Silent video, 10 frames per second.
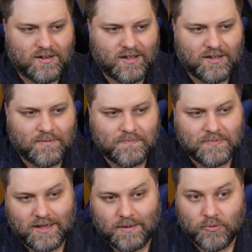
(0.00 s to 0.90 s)
Um,
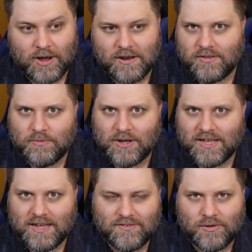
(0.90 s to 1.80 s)
I'm a writer on the
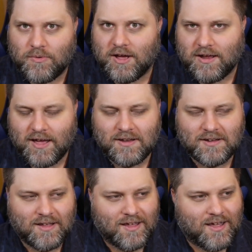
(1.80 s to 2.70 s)
wiki, so why not?
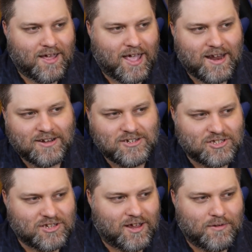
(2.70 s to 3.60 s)
And I just
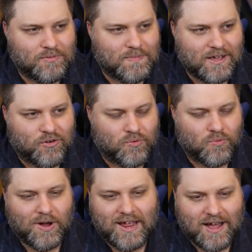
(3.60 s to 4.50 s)
thought it would be a
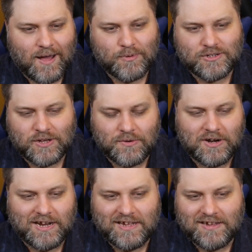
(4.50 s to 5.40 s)
great
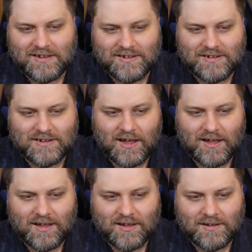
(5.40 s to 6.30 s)
opportunity
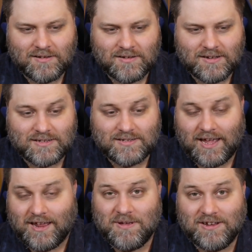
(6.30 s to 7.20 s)
because uh,
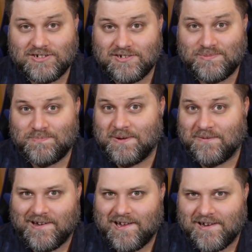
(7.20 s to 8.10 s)
animation is big
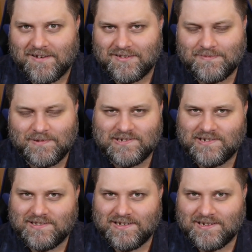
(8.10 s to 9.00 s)
right now, especially
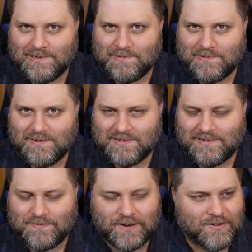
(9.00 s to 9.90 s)
in the SCP
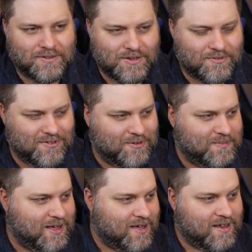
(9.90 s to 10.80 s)
sphere on YouTube.
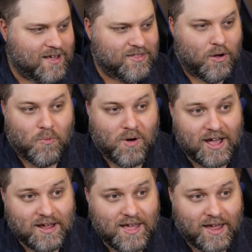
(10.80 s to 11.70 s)
I thought, why
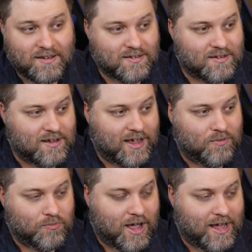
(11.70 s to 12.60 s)
not? I
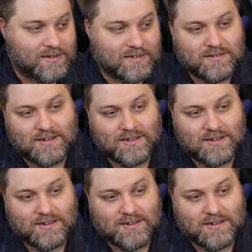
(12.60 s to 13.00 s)
can write.